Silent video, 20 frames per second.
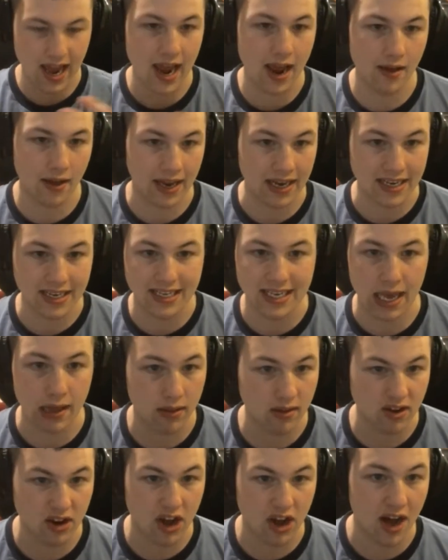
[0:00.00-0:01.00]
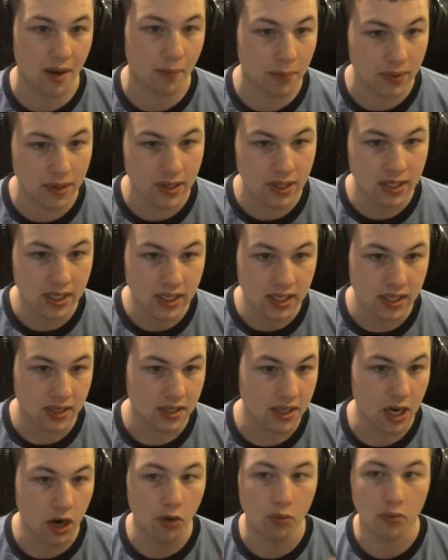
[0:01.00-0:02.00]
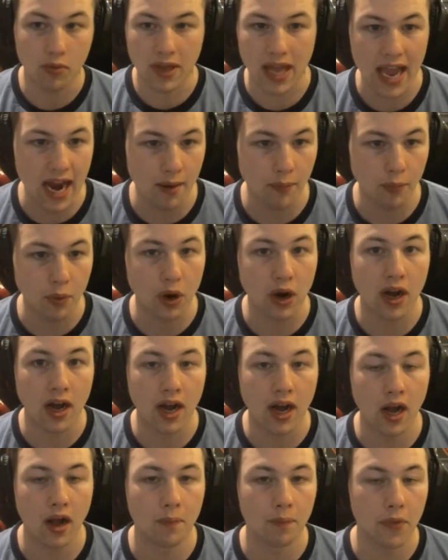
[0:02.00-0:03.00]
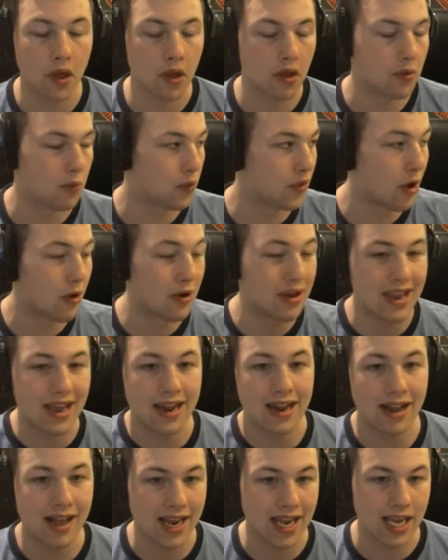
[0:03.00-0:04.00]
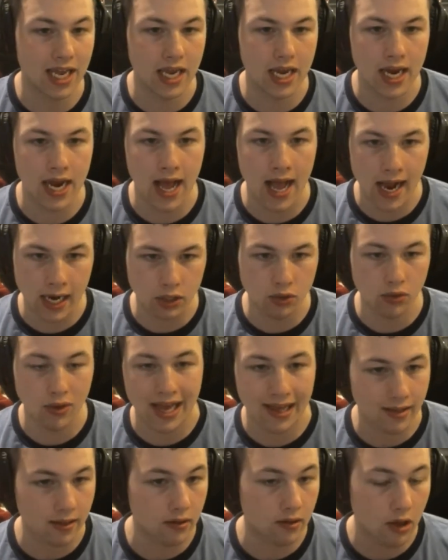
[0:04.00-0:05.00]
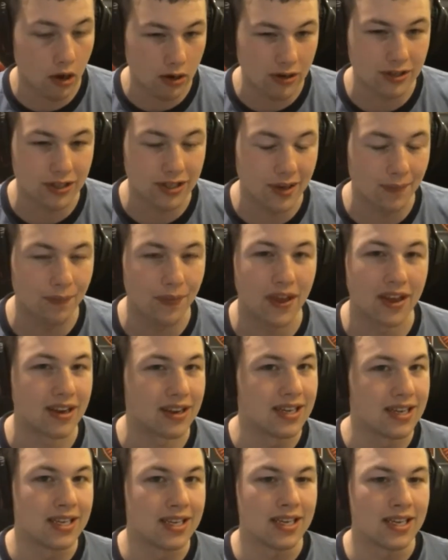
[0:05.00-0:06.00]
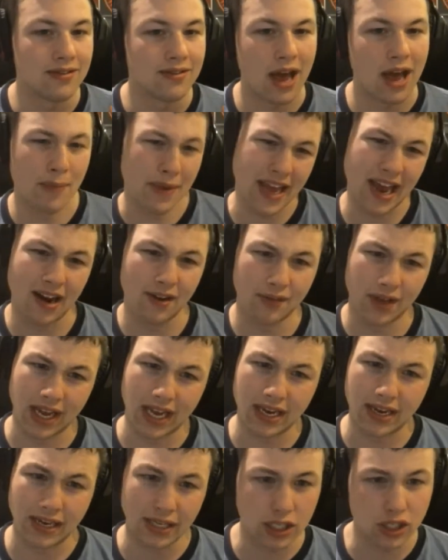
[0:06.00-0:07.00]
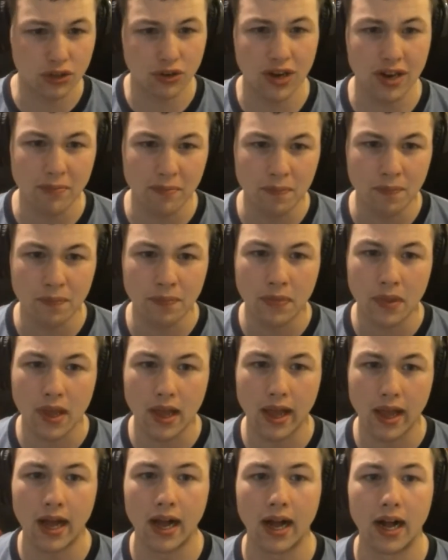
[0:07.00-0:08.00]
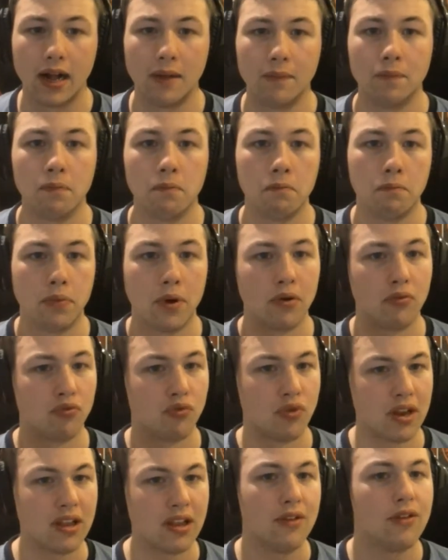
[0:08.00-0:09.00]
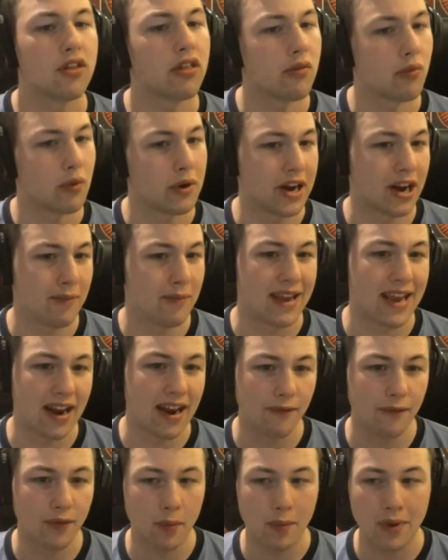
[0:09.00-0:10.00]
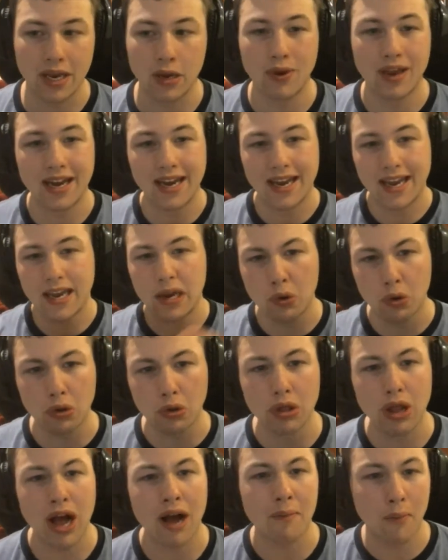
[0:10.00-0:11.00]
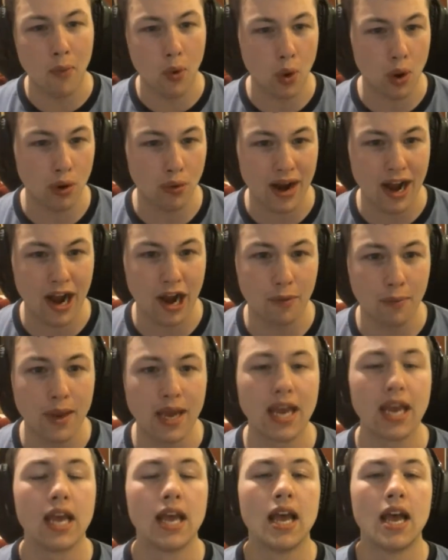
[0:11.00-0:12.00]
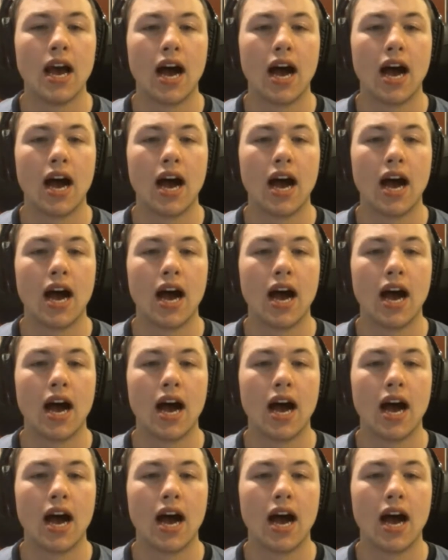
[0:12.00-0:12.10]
like desktop, camera, without getting like an actual SLR or something, that'd be kind of like an extreme. But really, this is what you're going to be getting from it. You can hear a lot more around me,